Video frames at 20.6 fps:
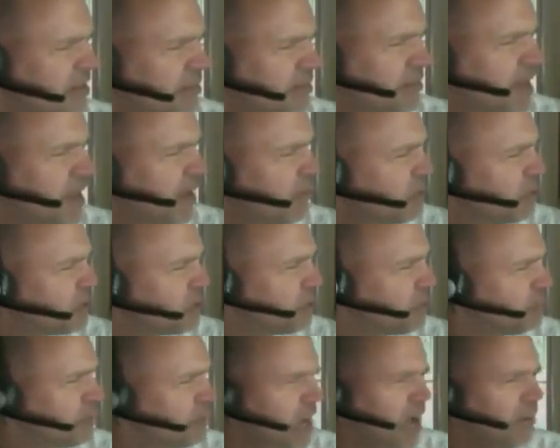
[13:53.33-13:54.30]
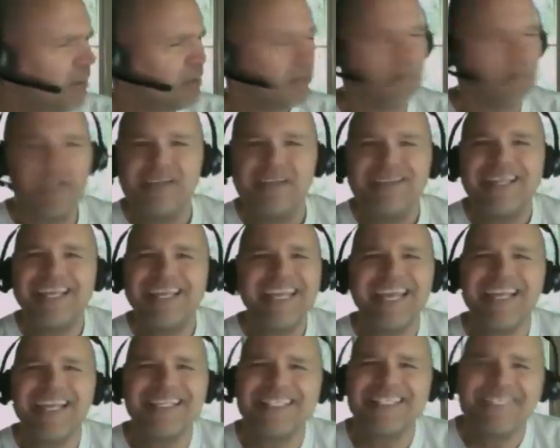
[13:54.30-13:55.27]
Matt, what's your problem? They
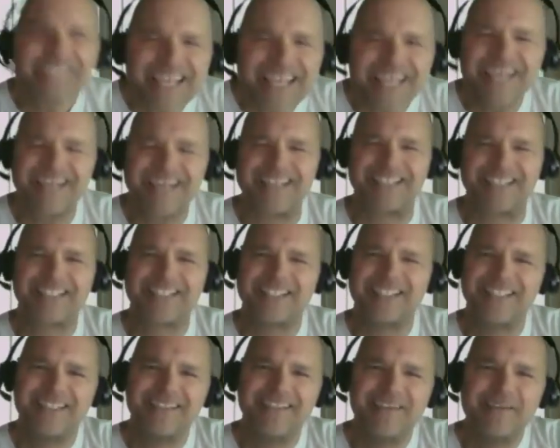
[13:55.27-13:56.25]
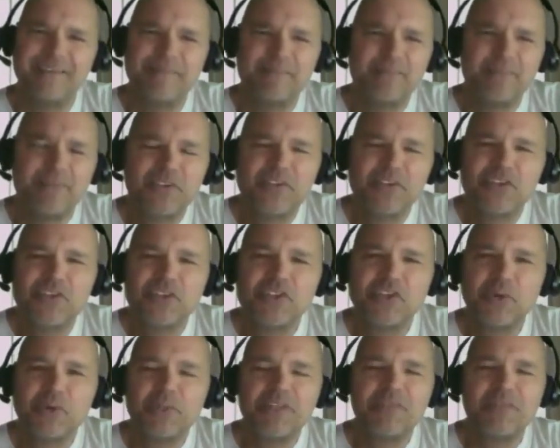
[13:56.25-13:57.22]
can't see it.
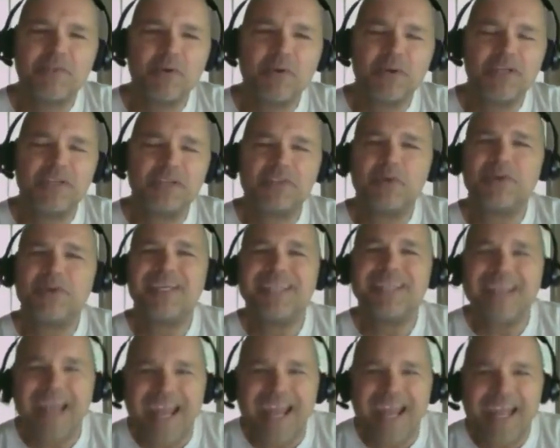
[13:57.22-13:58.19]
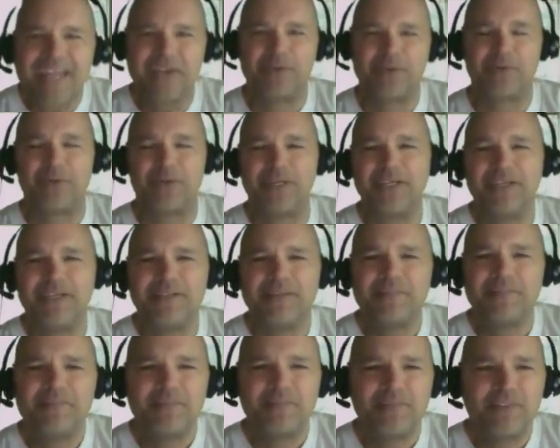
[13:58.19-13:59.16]
So at the very, don't get angry
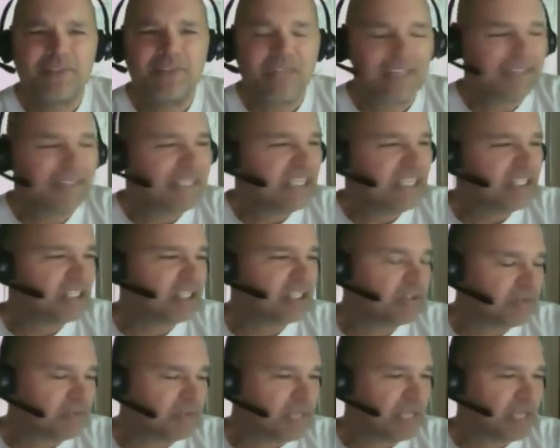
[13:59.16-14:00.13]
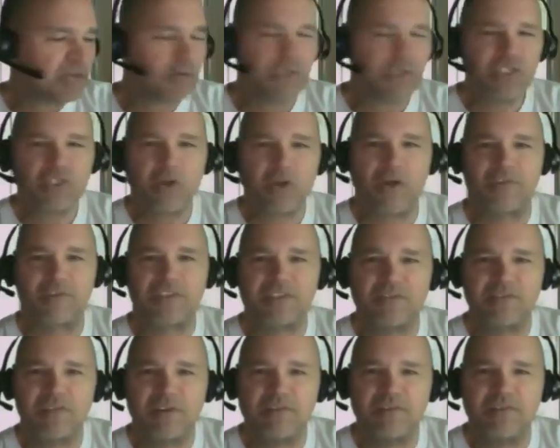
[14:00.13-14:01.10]
at least just take Christoph's
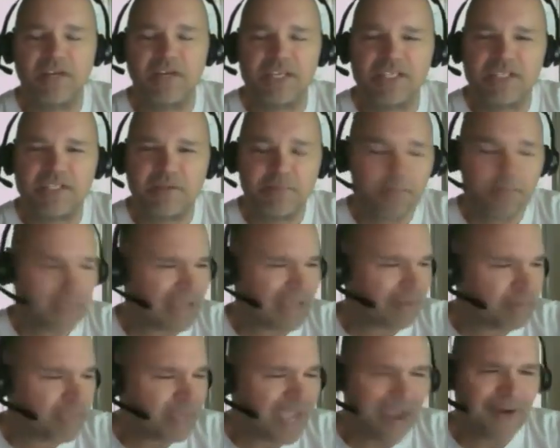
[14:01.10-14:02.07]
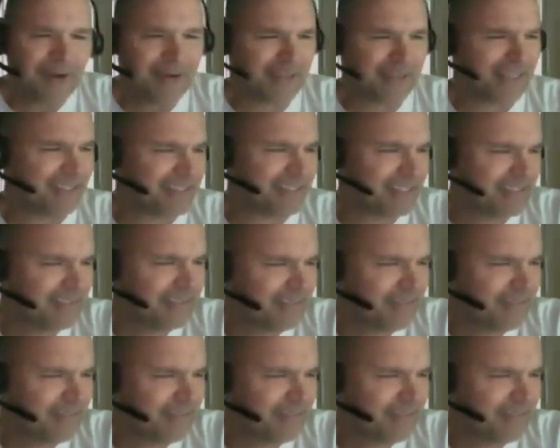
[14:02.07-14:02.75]
advice. Just be be arrogant.